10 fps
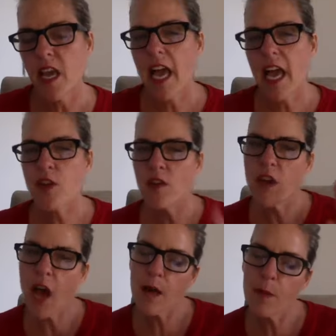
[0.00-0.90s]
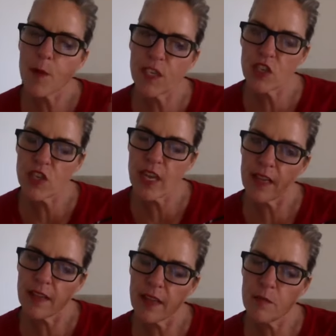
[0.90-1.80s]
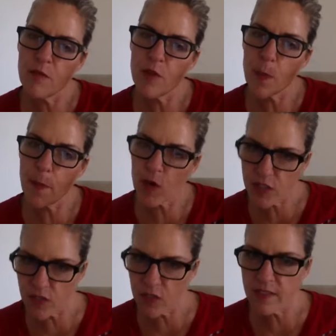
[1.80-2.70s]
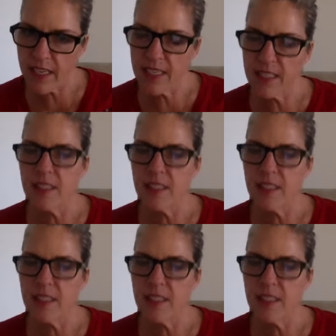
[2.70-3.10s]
and you're not appreciating them for personal things